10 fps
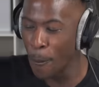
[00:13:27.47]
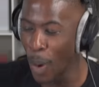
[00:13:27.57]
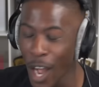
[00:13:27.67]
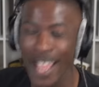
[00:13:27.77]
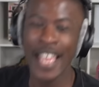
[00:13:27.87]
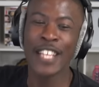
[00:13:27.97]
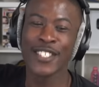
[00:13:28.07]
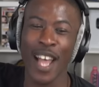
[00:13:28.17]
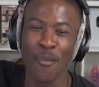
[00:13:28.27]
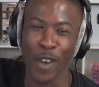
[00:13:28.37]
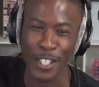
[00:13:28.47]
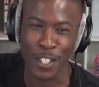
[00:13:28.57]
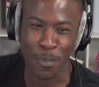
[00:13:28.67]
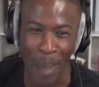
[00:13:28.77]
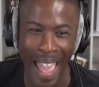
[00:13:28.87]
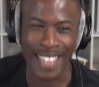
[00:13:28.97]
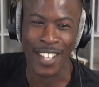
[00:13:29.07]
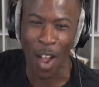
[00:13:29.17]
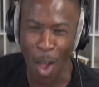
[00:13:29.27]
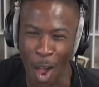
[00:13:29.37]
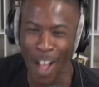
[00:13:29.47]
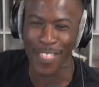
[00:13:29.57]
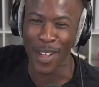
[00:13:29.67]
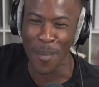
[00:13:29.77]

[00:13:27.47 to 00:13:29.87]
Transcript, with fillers: Put some respect on The